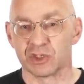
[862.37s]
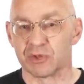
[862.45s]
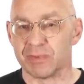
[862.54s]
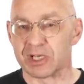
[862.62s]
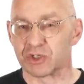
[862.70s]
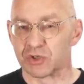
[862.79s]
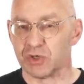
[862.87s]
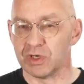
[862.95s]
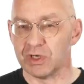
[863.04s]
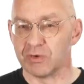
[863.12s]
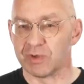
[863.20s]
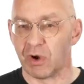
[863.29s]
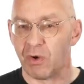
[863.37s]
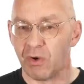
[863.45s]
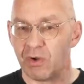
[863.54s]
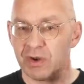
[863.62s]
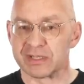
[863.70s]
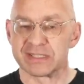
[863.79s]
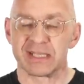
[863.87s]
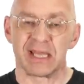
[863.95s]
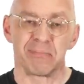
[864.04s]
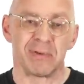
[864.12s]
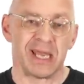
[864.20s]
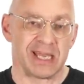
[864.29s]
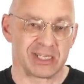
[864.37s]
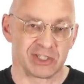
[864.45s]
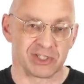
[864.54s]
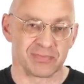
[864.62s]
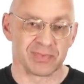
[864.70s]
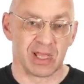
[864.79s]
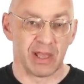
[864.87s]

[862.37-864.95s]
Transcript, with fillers: to make sure we're all on the same page.